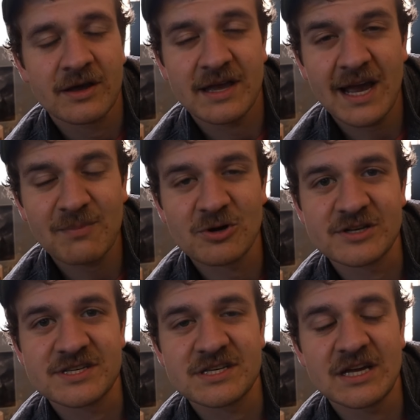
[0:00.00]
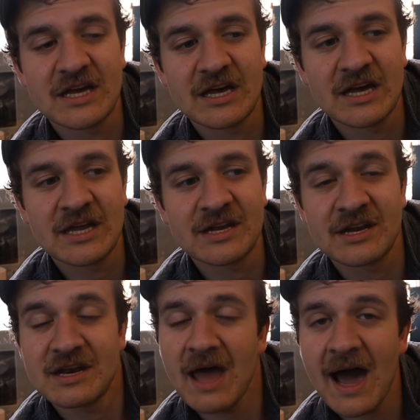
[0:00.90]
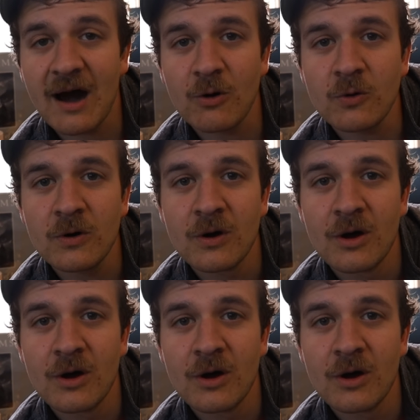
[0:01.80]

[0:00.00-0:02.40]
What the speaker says: cameras, and now